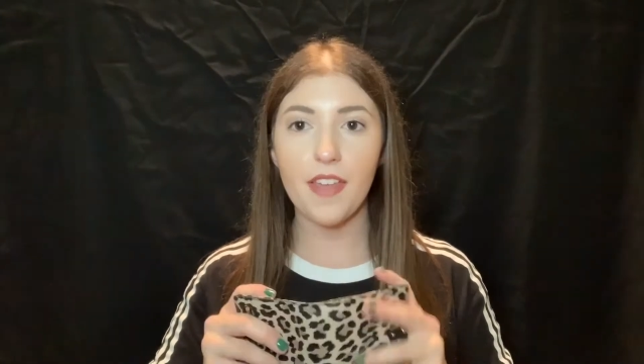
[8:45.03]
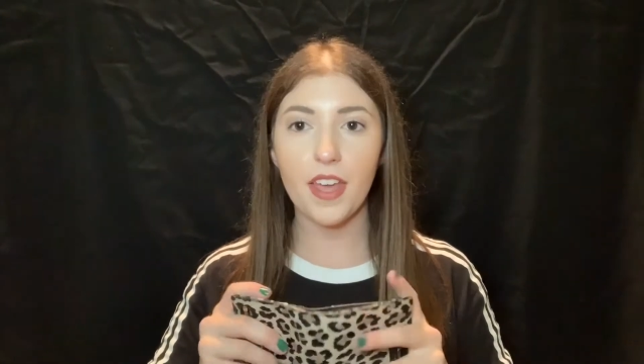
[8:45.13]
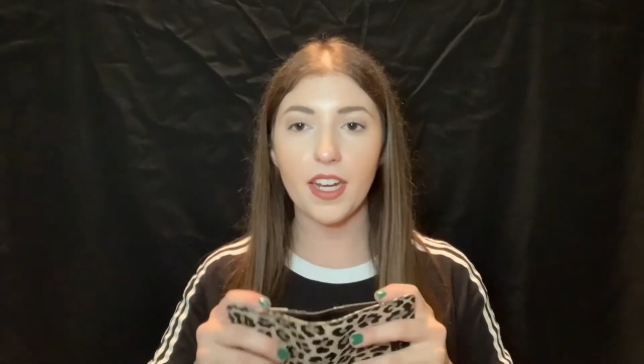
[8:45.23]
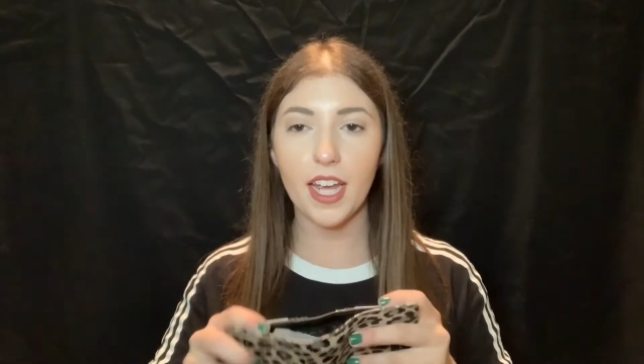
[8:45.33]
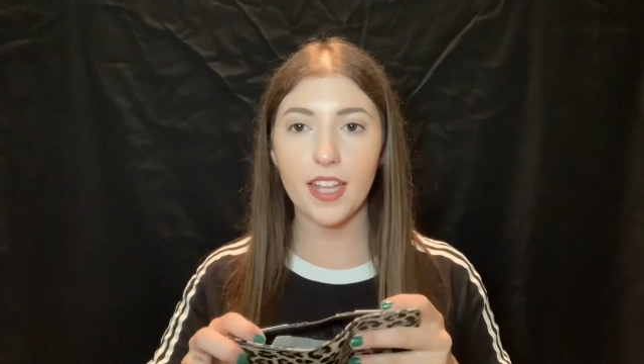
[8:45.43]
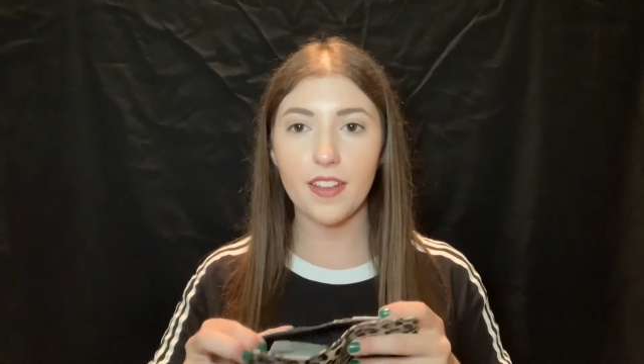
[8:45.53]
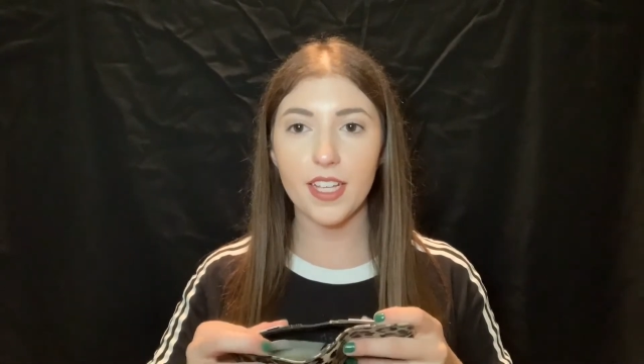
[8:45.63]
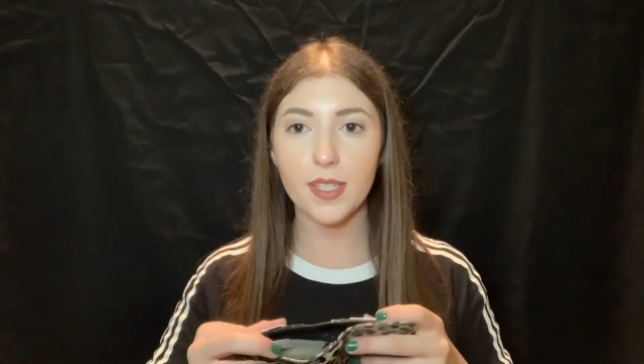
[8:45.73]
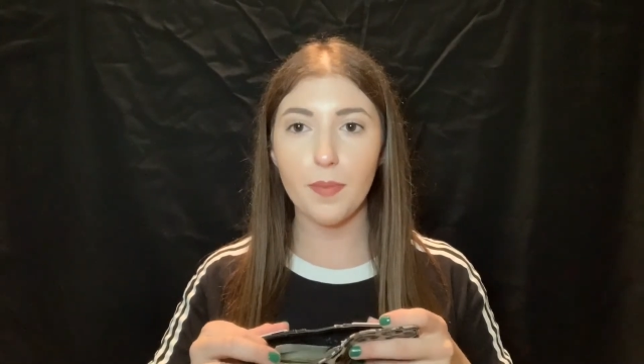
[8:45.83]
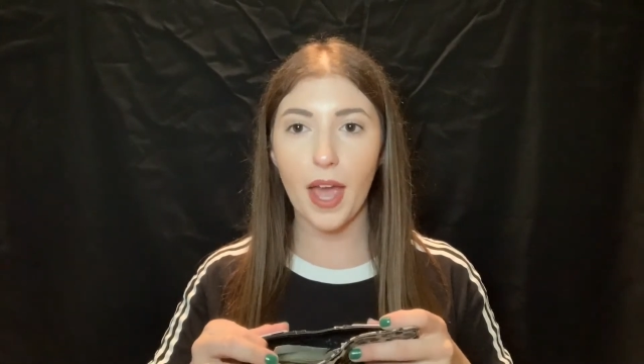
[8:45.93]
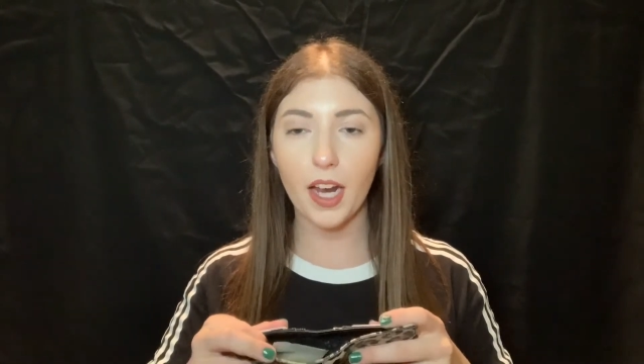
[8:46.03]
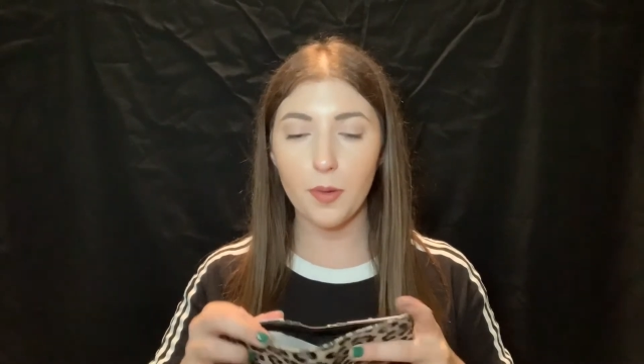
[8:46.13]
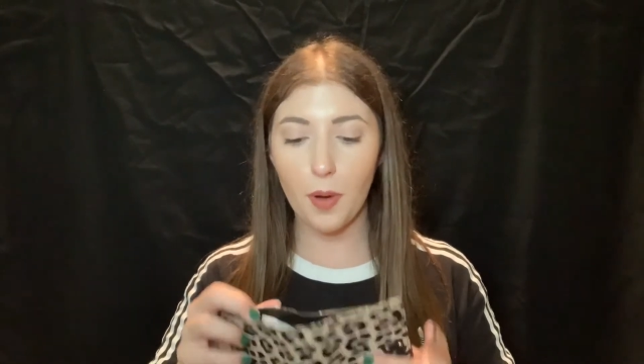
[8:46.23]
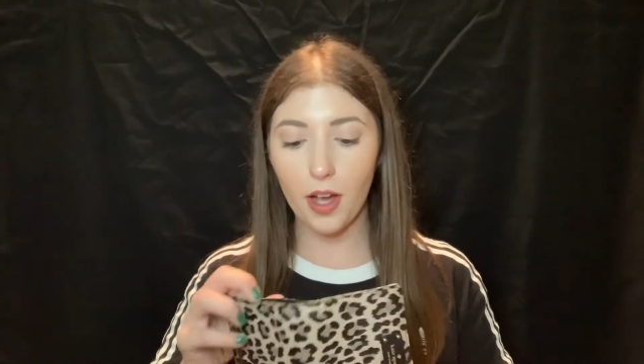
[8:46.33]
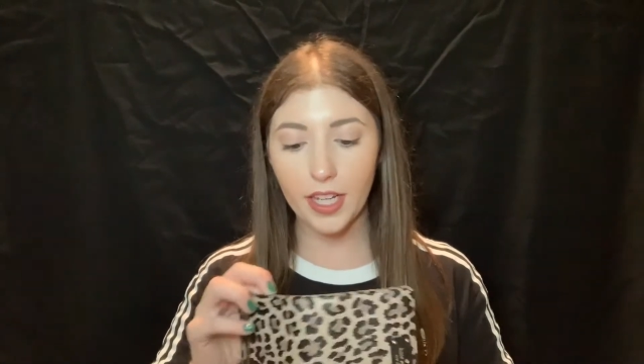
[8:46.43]
And then in this
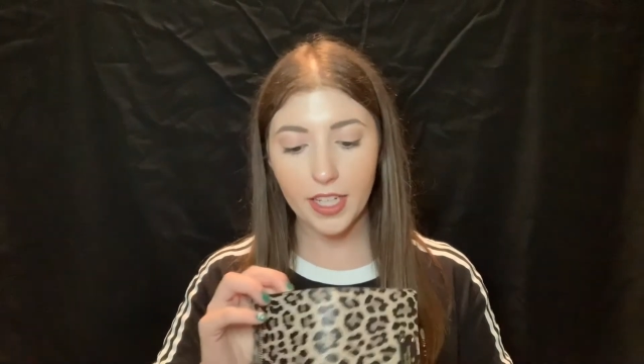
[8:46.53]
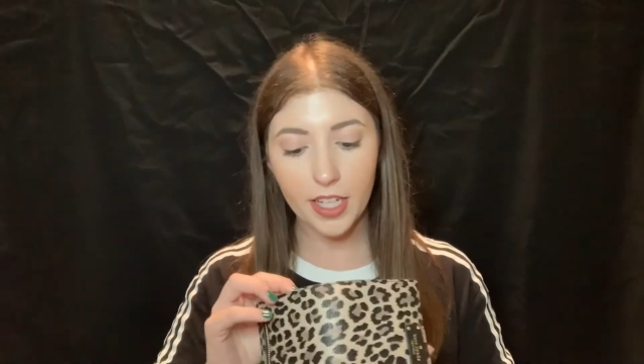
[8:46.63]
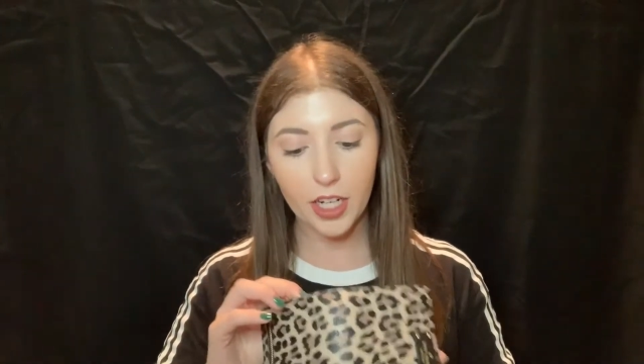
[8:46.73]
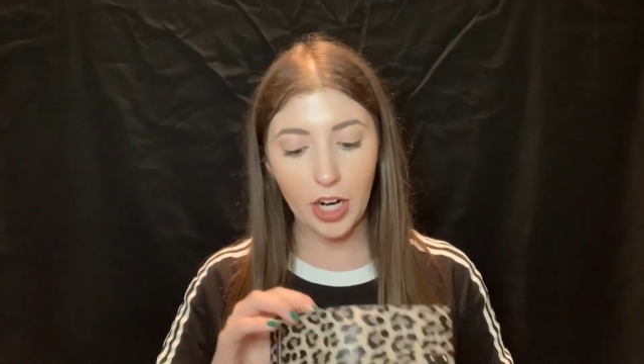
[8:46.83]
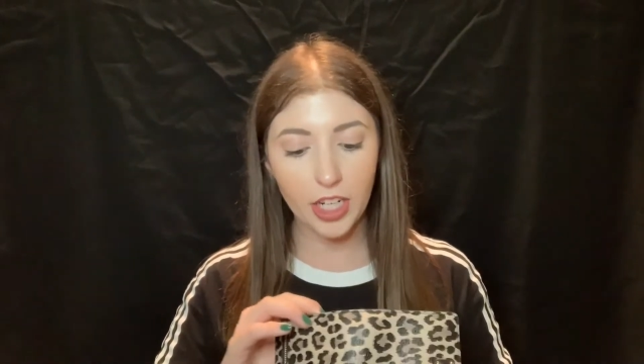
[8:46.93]
back pocket here,